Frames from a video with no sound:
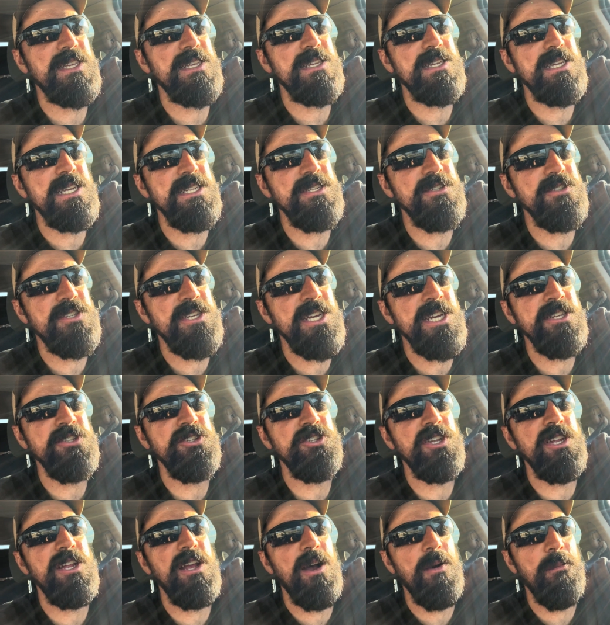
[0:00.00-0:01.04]

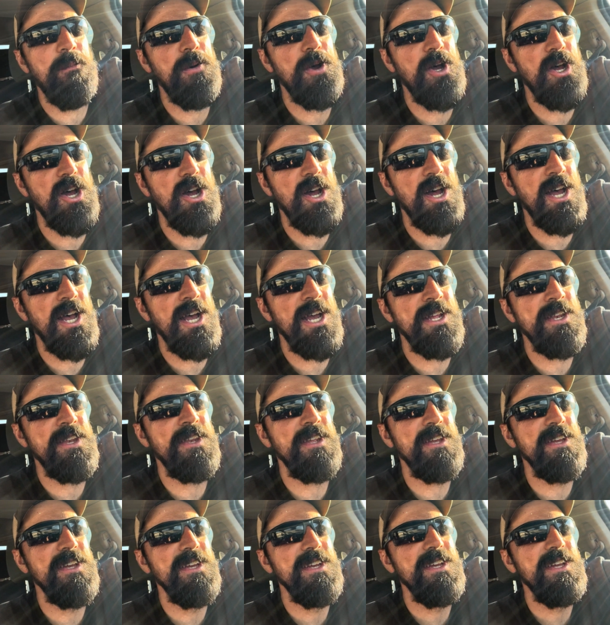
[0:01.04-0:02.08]
contingent upon
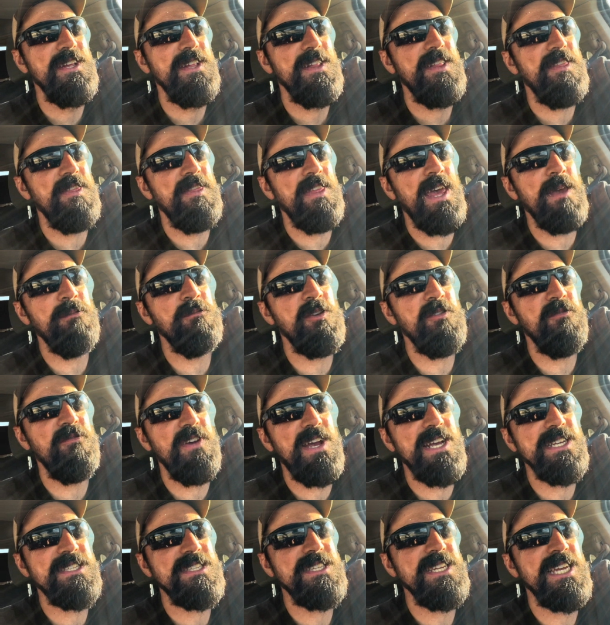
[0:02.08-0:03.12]
them
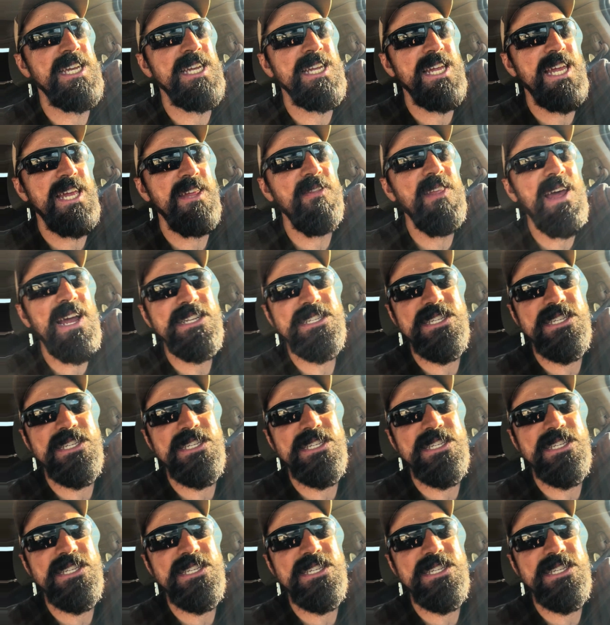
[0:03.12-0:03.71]
investing in that